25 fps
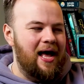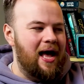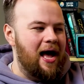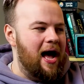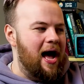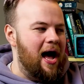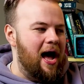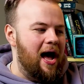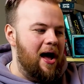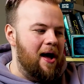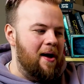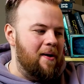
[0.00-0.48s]

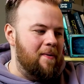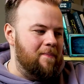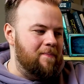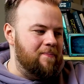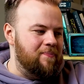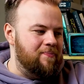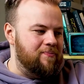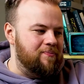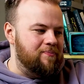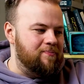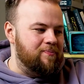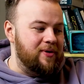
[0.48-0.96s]

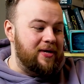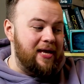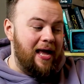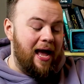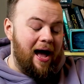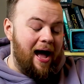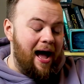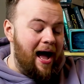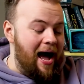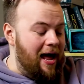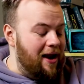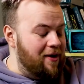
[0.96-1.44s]
But
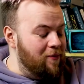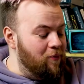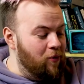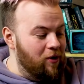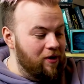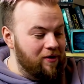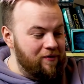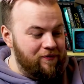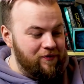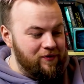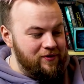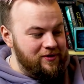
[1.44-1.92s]
yeah, had a
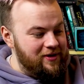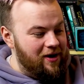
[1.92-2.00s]
wonderful